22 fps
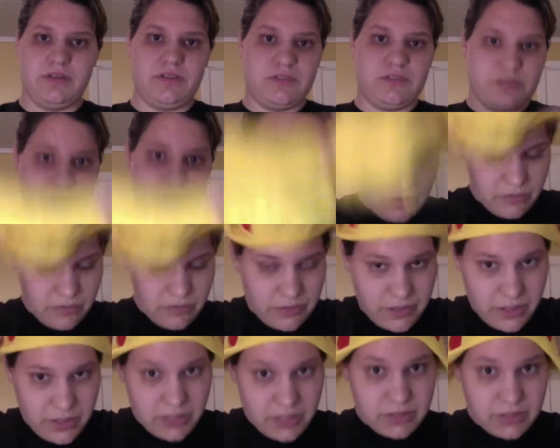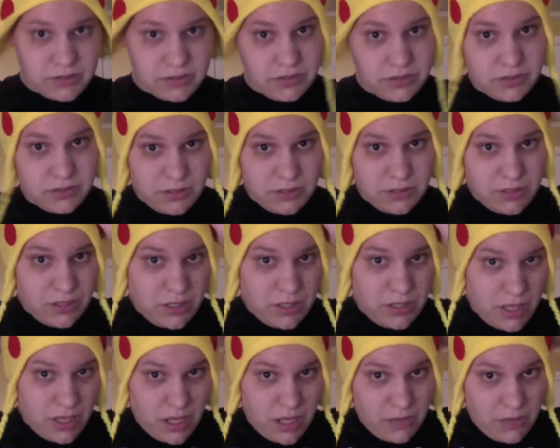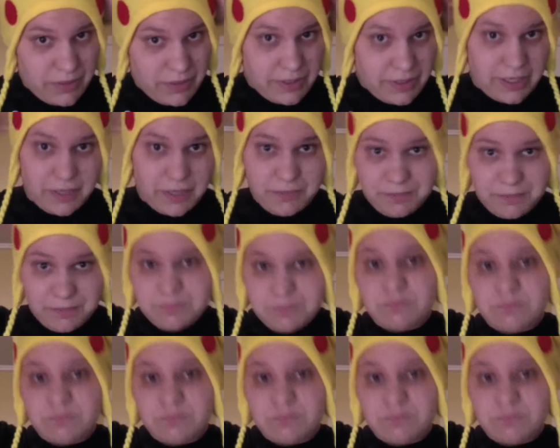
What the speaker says: So I'll wear him.